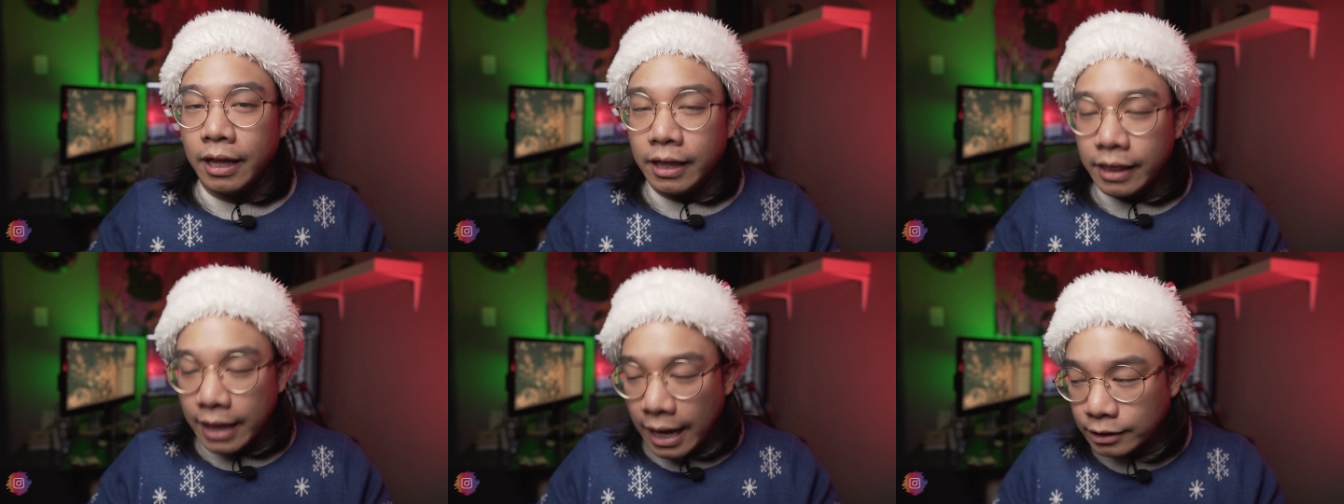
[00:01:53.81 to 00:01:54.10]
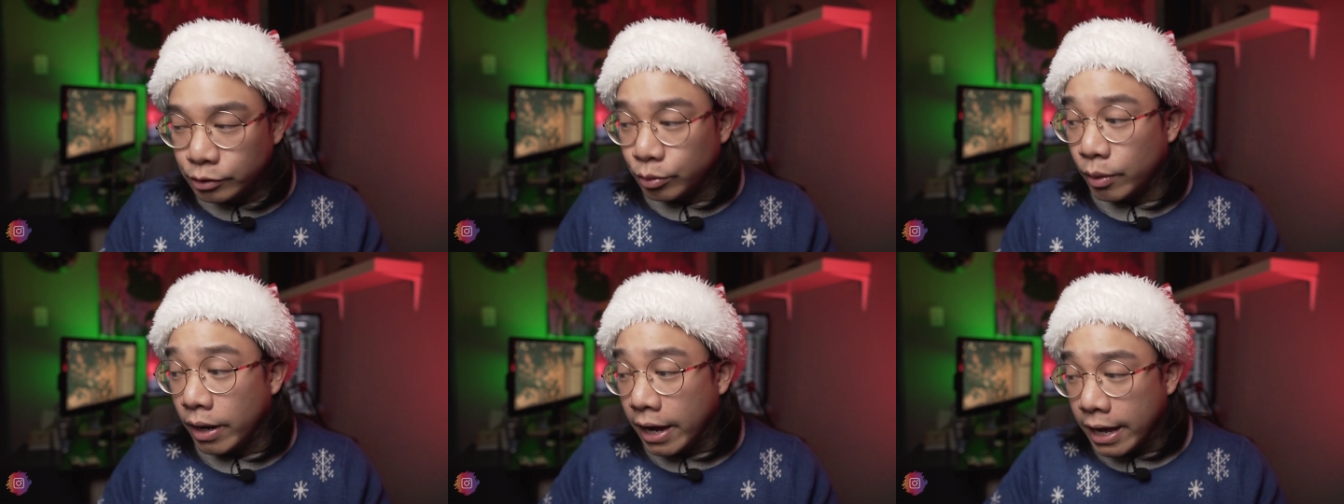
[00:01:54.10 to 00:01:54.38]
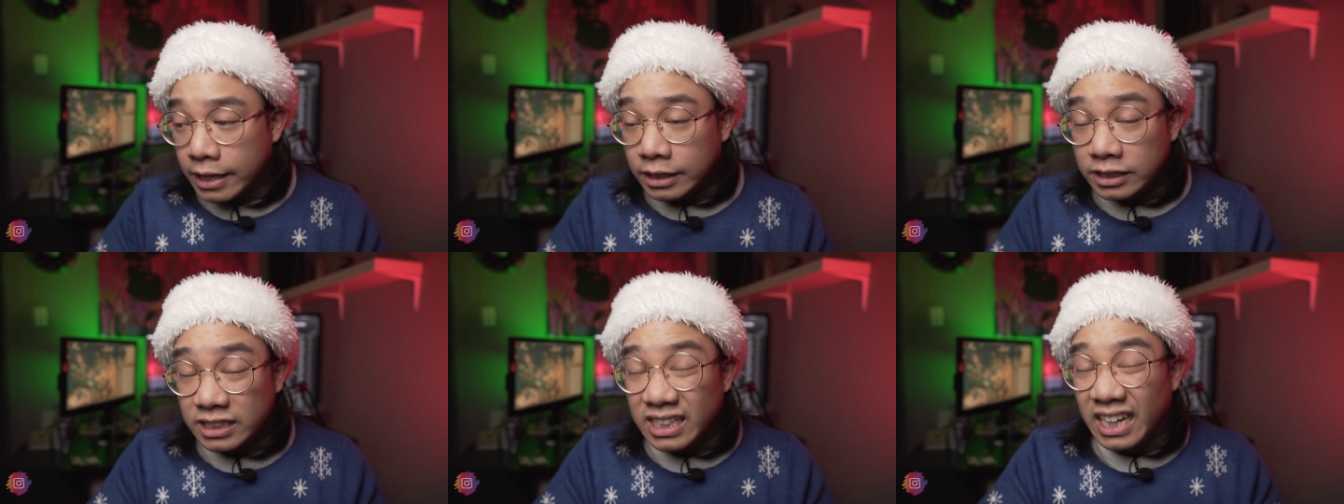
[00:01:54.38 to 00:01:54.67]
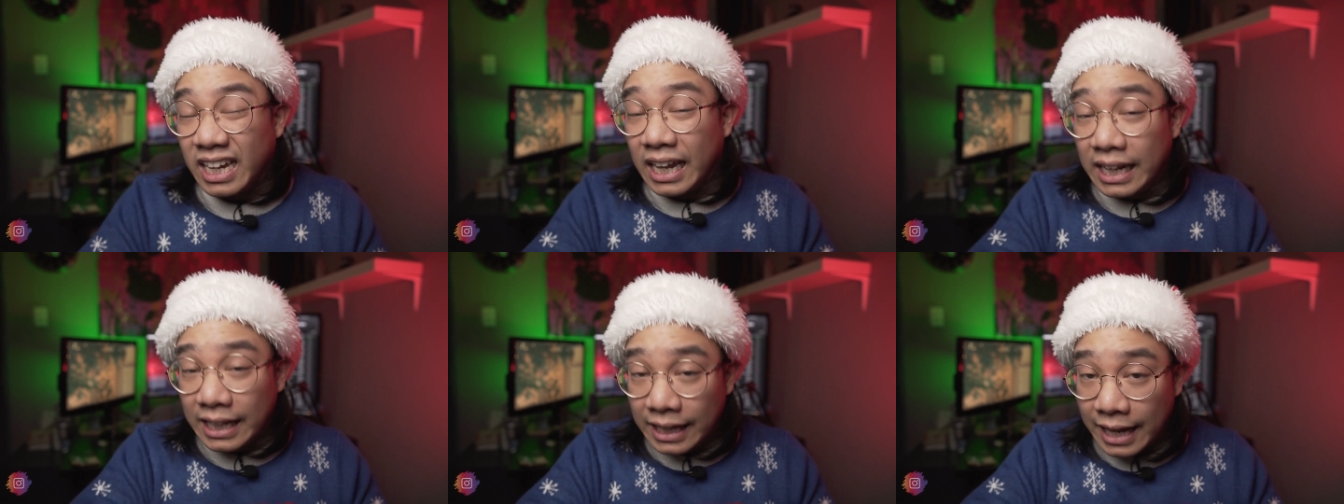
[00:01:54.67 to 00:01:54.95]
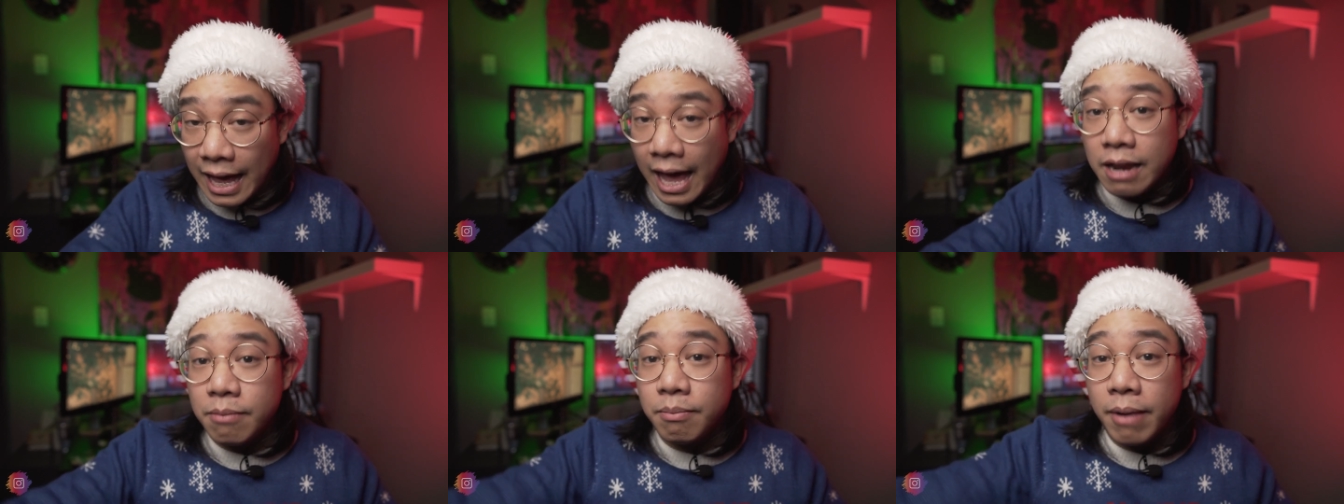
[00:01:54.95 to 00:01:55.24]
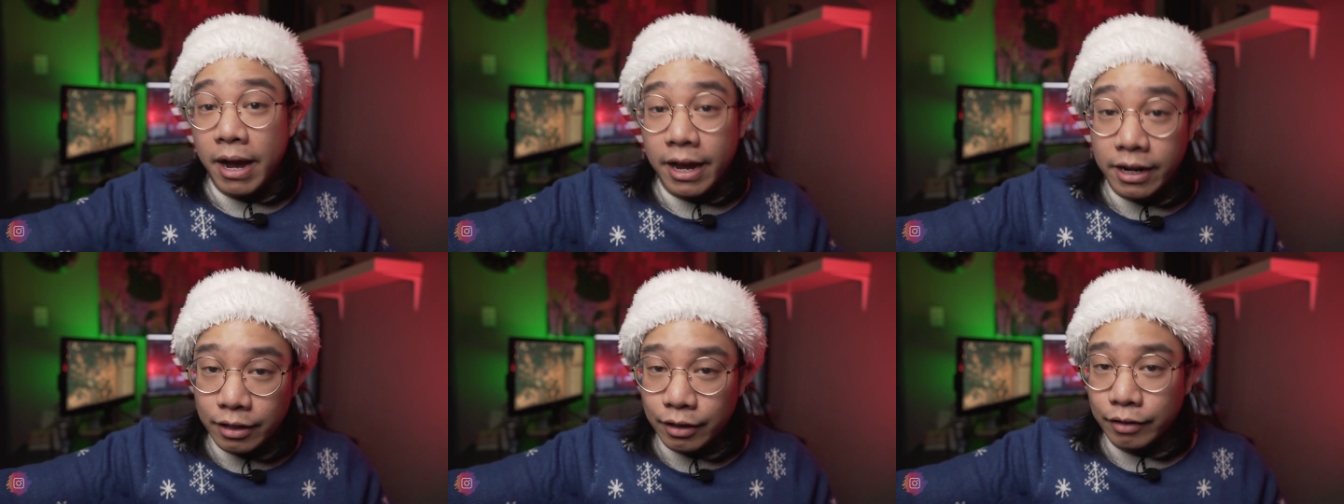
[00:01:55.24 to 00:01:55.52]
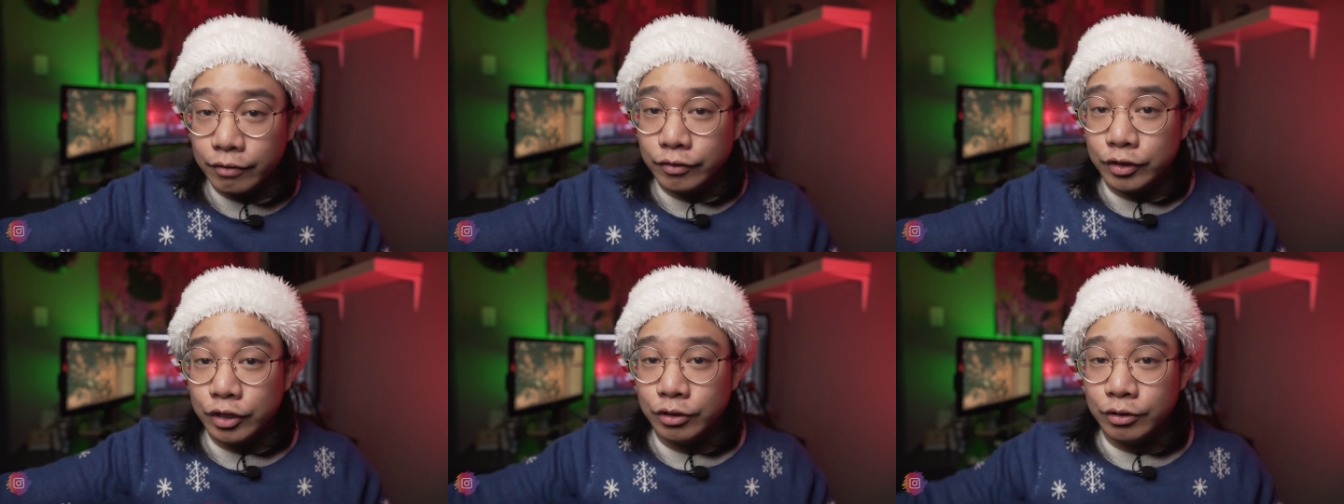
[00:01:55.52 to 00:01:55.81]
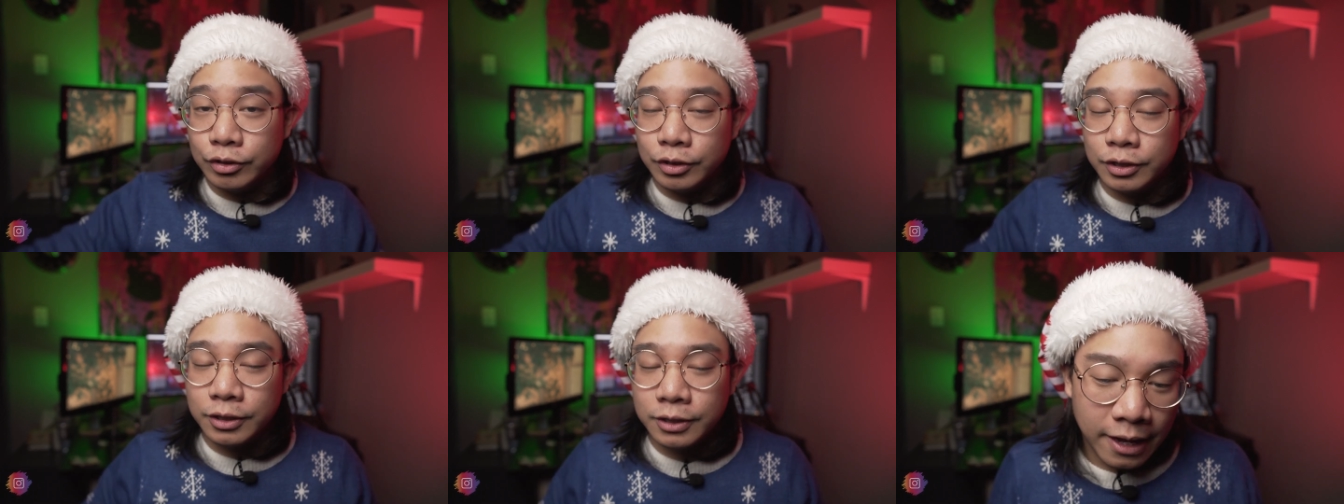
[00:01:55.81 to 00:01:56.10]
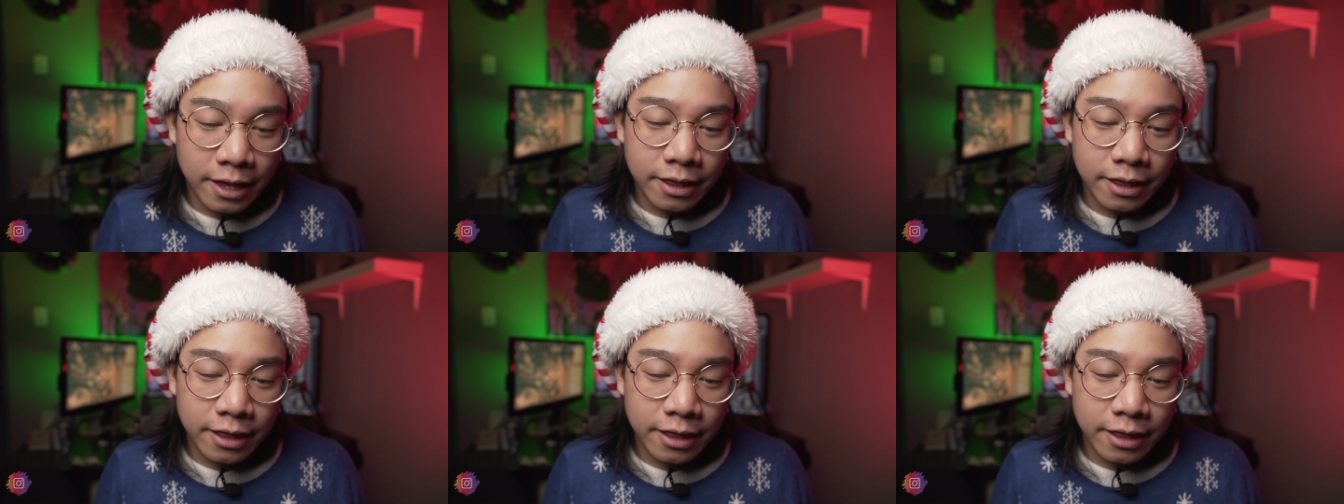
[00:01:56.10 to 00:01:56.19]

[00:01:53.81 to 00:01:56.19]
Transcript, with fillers: That's why, and there's like a landmine of shoes.